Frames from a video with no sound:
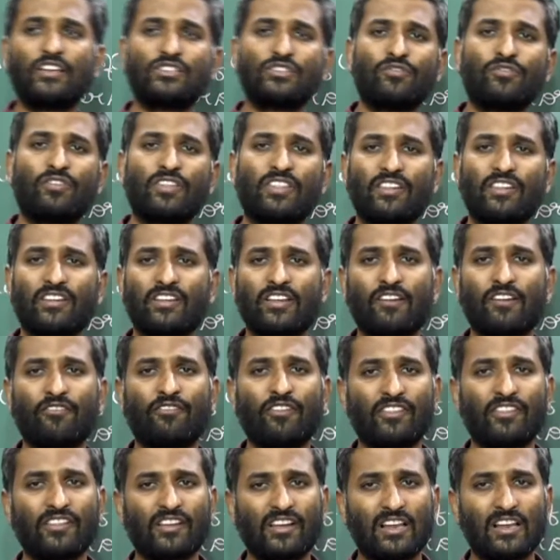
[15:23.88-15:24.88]
to visit a
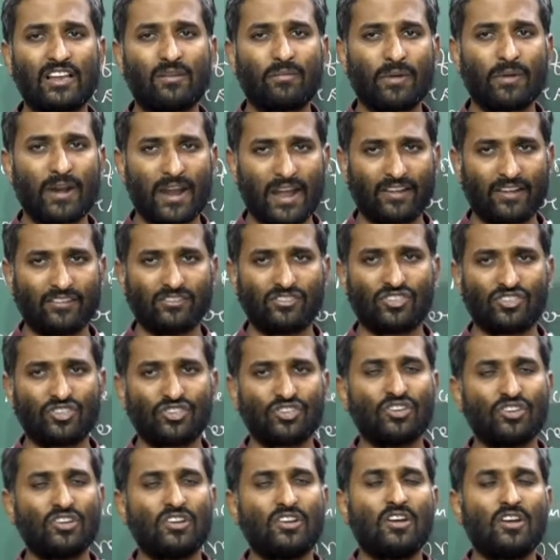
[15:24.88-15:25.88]
physical
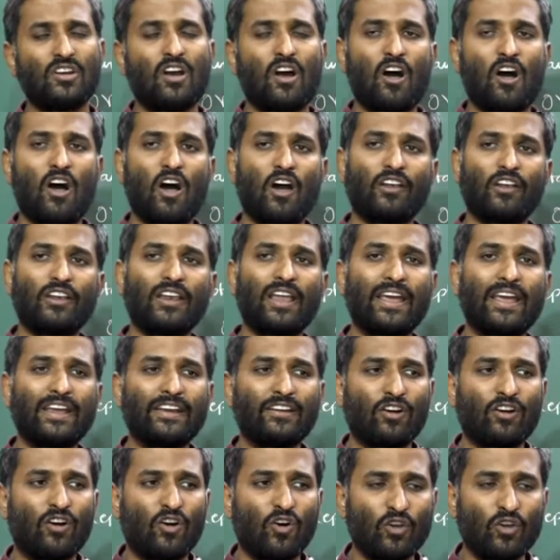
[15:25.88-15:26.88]
branch.
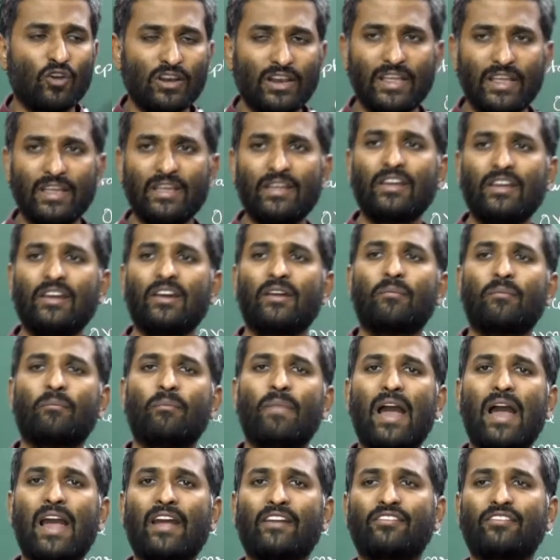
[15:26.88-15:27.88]
Online only
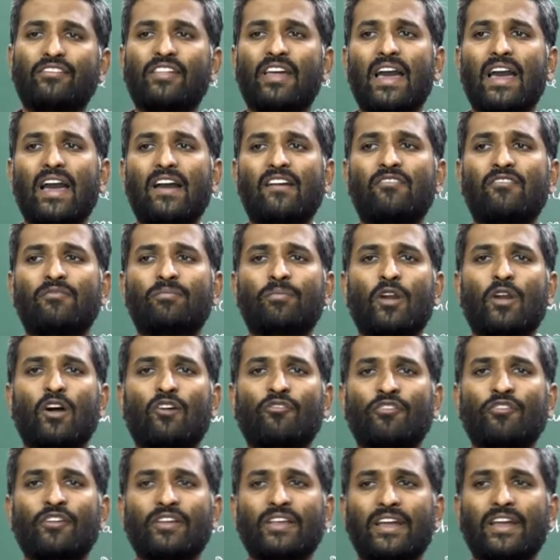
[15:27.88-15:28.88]
banks have
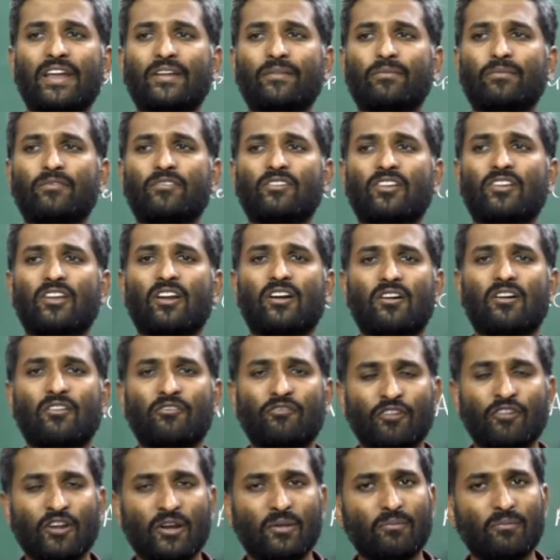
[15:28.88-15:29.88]
profited
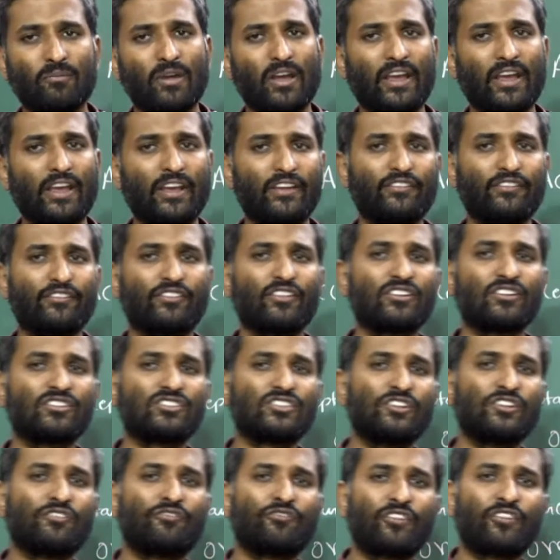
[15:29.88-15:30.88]
from his
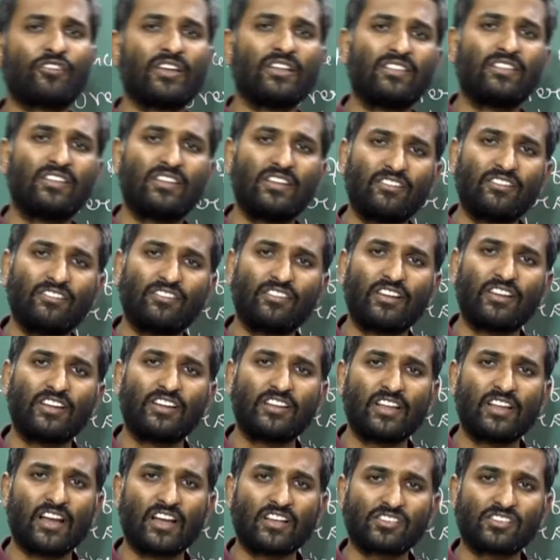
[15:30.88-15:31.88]
shift in this
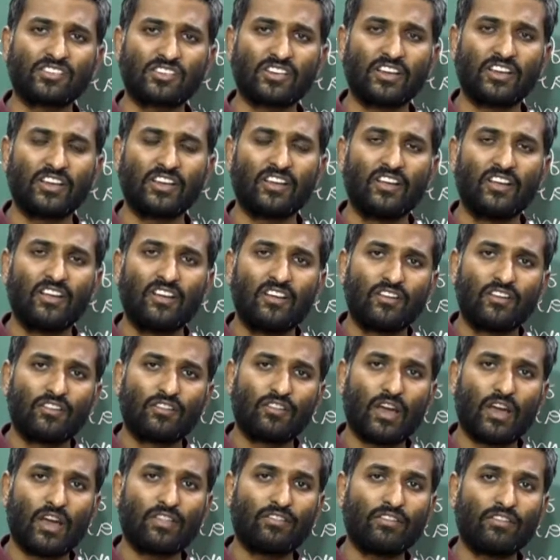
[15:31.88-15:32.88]
industry.
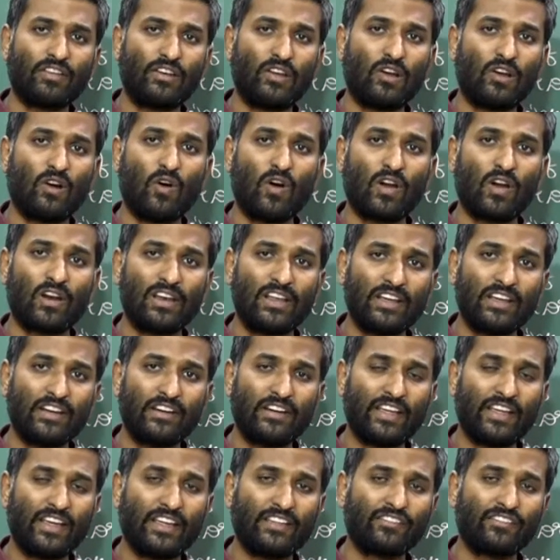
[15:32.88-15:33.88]
So as I know,
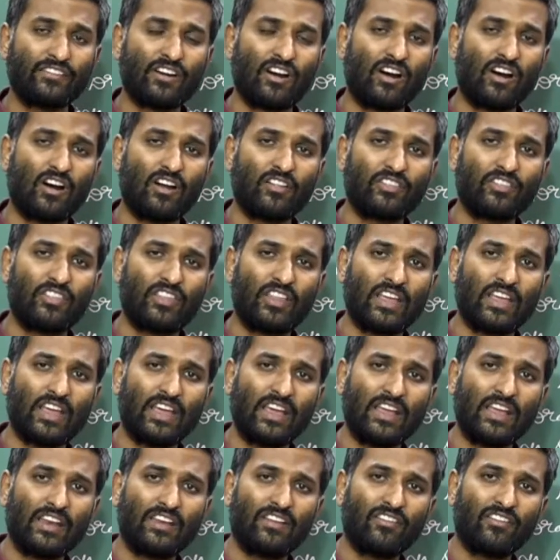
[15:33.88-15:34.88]
earlier days
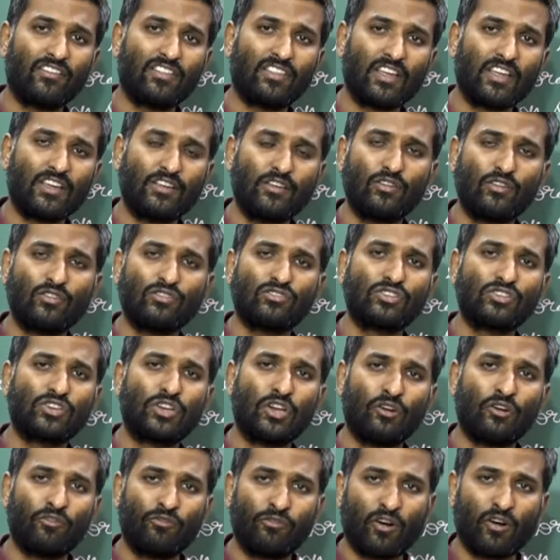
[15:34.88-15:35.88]
there is a huge
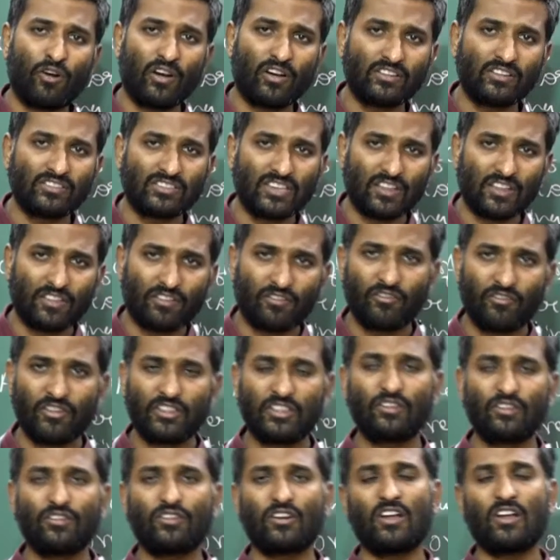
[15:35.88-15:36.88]
queue for just
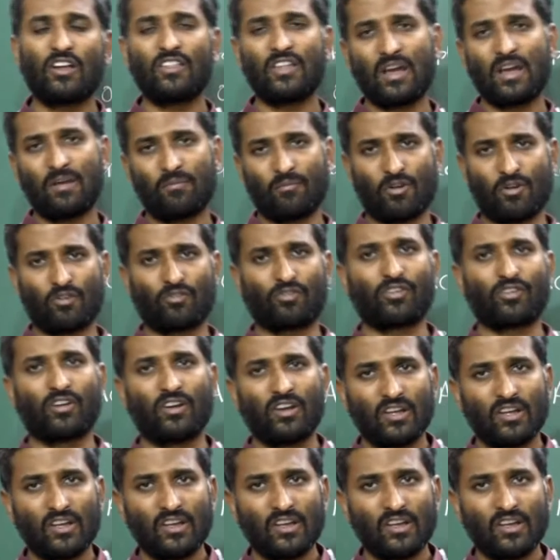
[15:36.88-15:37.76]
withdraw the amount,